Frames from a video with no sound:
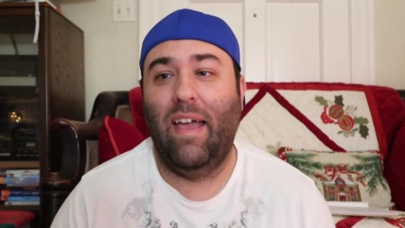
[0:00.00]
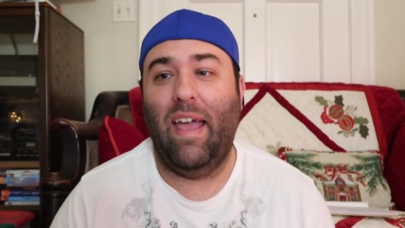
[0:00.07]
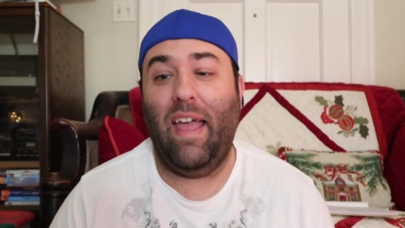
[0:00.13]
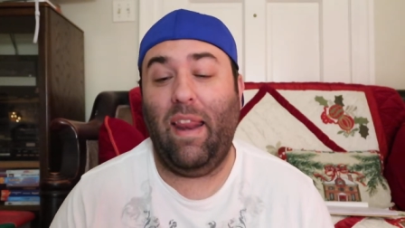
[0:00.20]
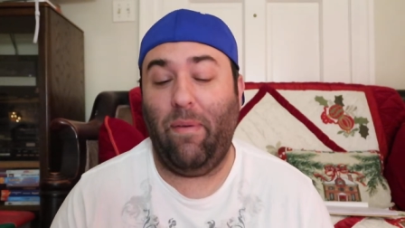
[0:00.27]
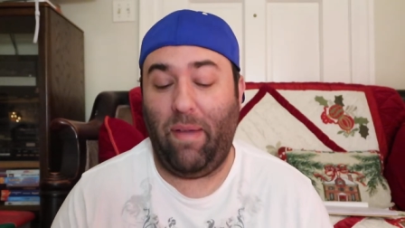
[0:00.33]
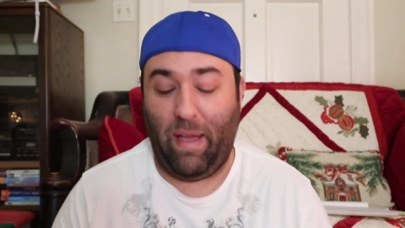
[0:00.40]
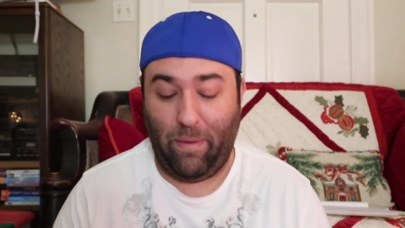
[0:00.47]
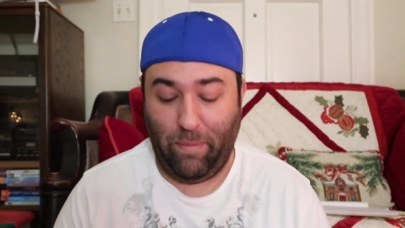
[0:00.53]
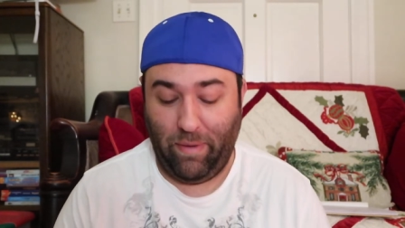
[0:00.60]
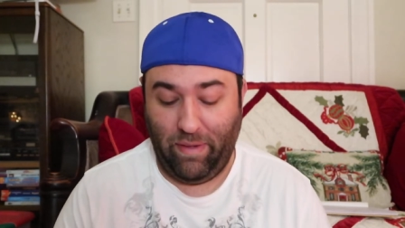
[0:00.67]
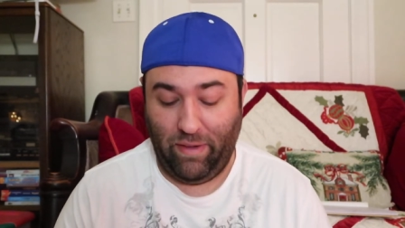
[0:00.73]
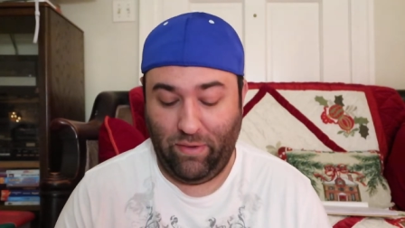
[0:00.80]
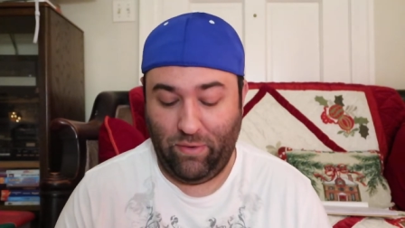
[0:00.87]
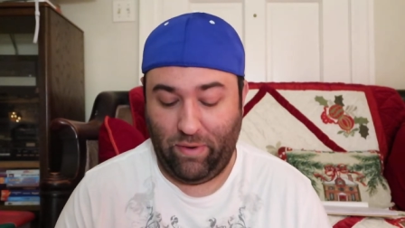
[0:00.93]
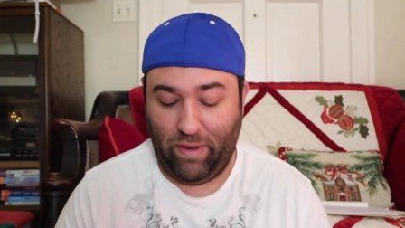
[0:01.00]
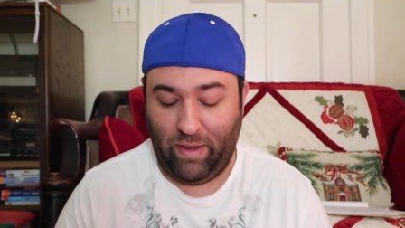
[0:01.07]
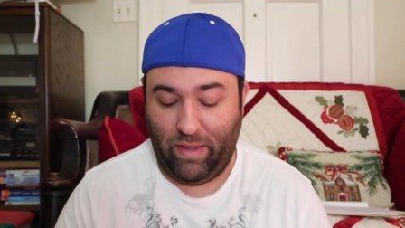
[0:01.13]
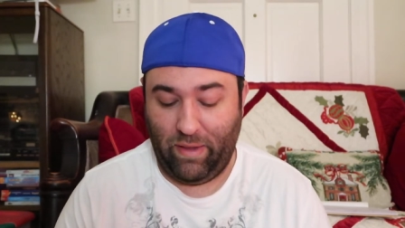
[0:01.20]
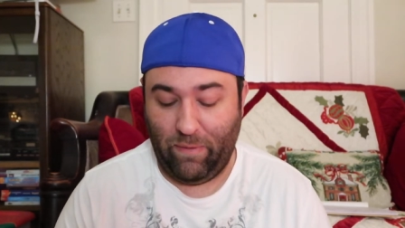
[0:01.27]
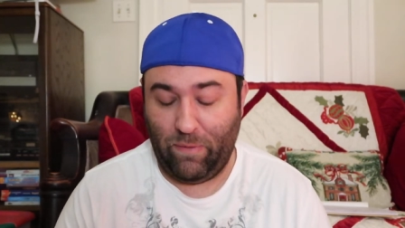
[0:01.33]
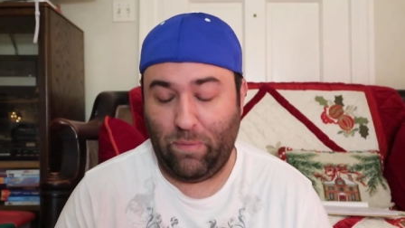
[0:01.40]
Anyway, I really enjoyed
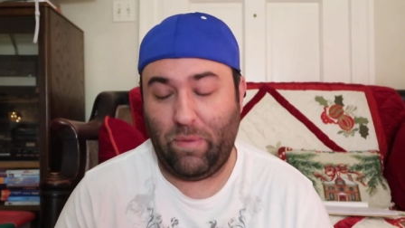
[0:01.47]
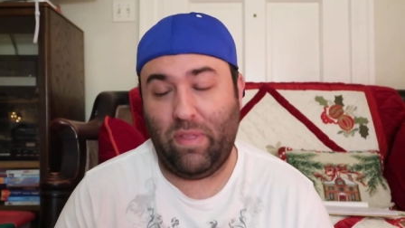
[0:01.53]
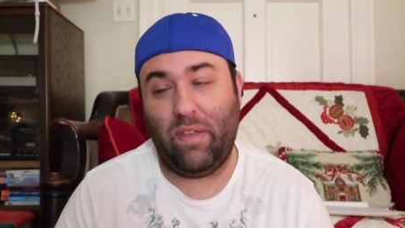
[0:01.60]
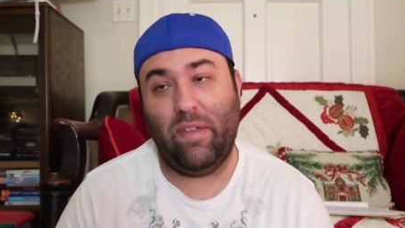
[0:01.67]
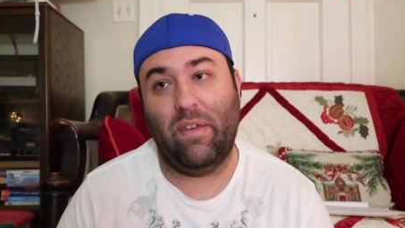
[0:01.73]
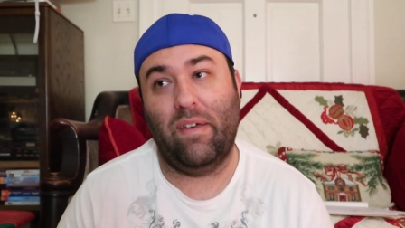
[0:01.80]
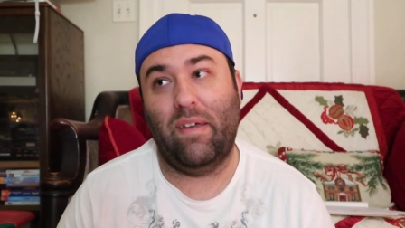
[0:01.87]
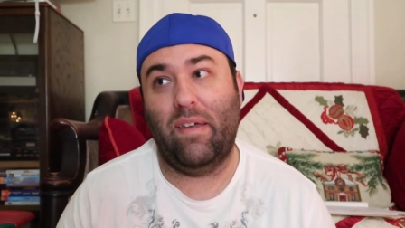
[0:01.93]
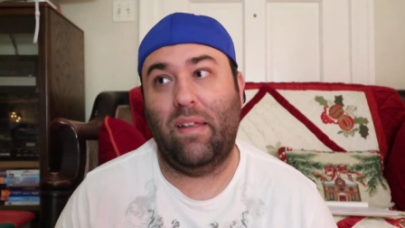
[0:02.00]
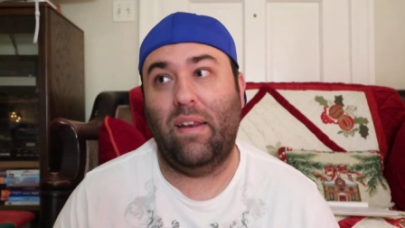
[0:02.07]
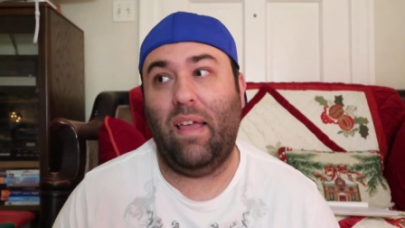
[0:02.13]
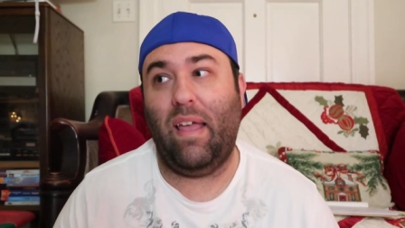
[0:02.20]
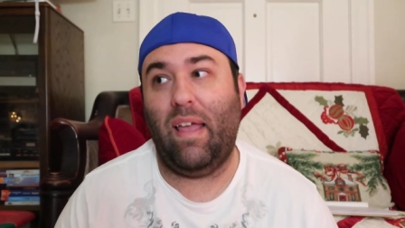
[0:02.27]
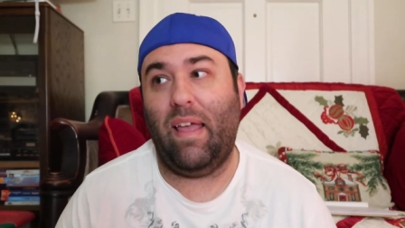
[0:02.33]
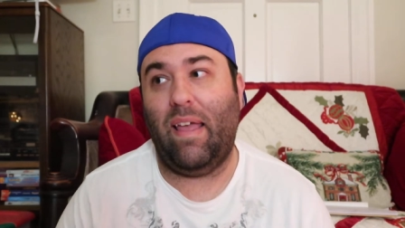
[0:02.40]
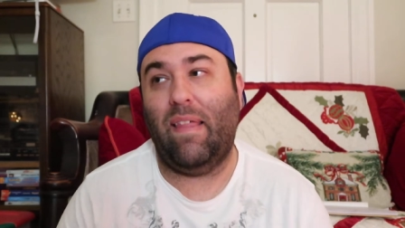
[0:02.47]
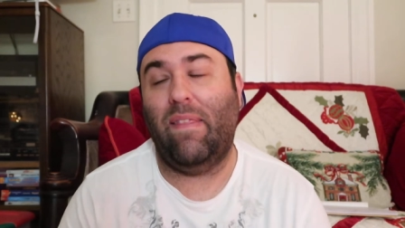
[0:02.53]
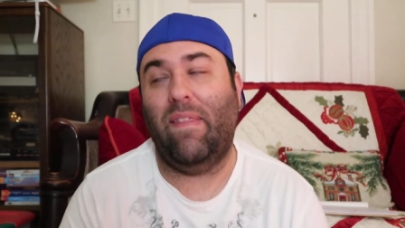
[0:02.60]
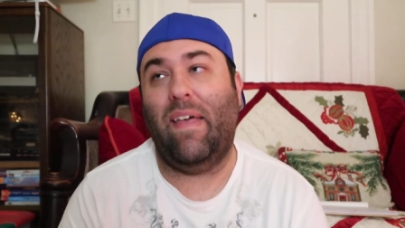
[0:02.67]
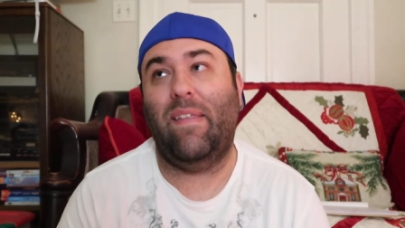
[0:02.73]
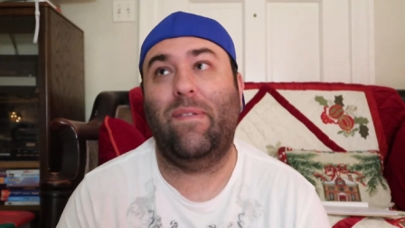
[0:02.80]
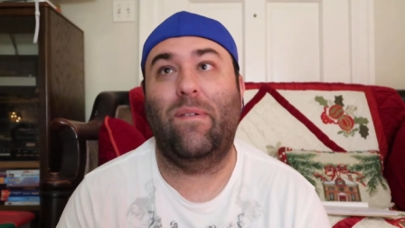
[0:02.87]
it. It was really good, and
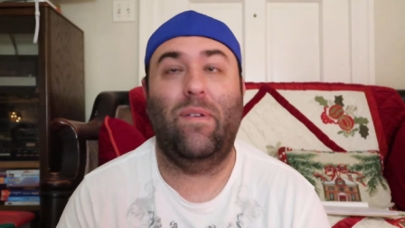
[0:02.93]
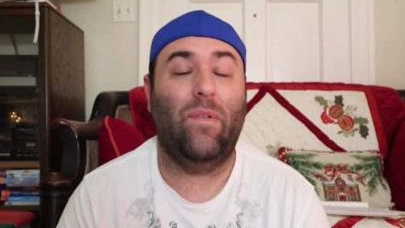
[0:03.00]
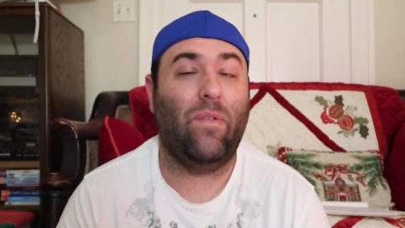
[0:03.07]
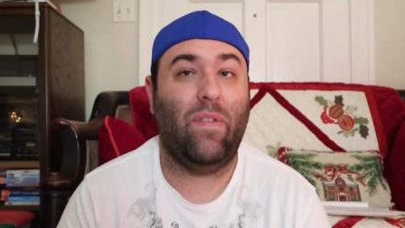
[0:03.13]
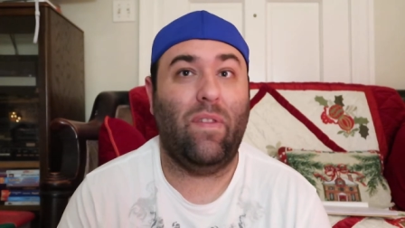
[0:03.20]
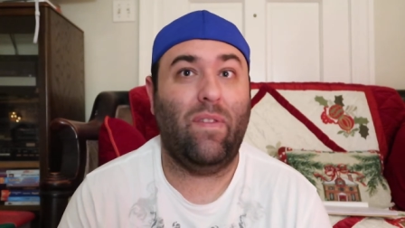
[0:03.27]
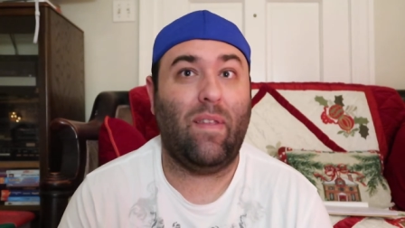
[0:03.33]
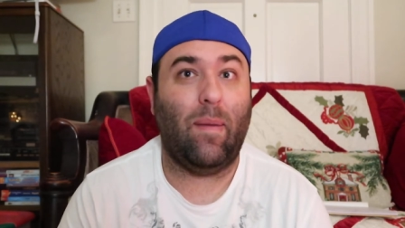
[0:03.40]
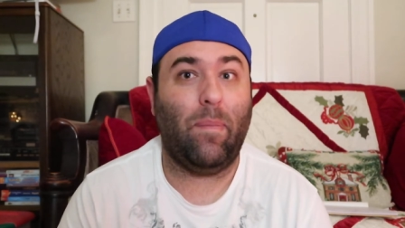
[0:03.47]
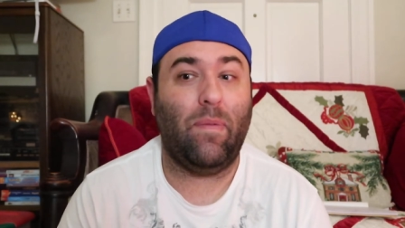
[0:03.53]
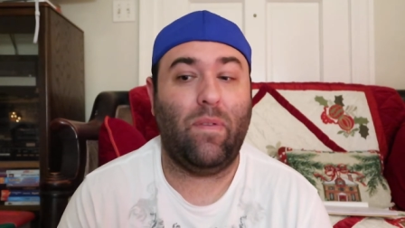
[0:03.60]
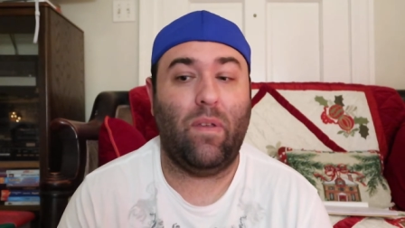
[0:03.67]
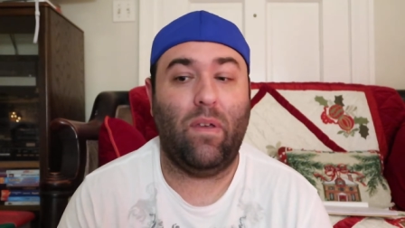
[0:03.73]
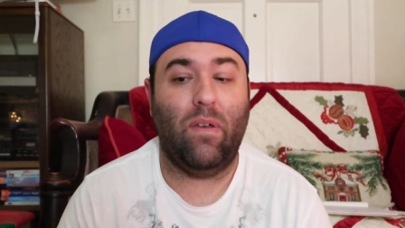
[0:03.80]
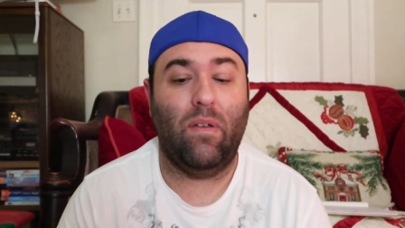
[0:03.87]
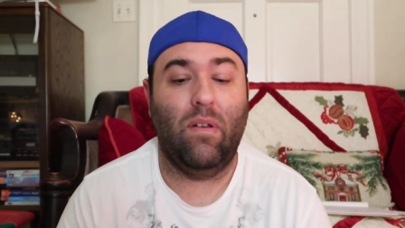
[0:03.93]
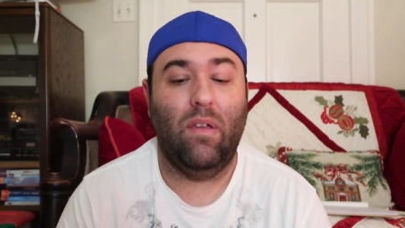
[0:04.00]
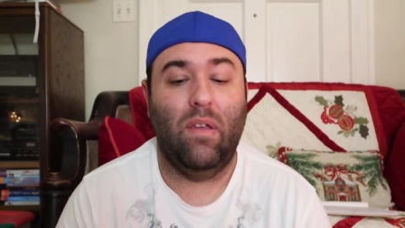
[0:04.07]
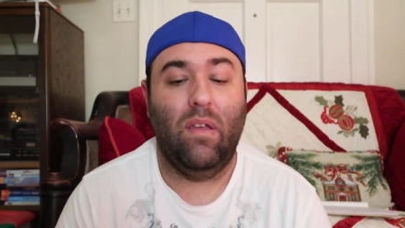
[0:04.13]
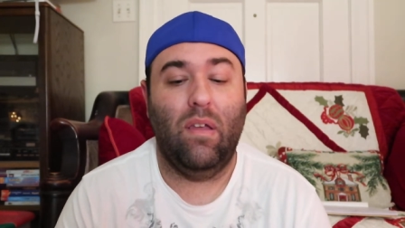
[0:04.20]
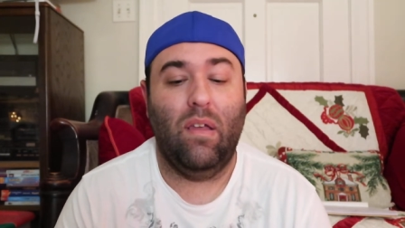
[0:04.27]
that's what I did for this episode.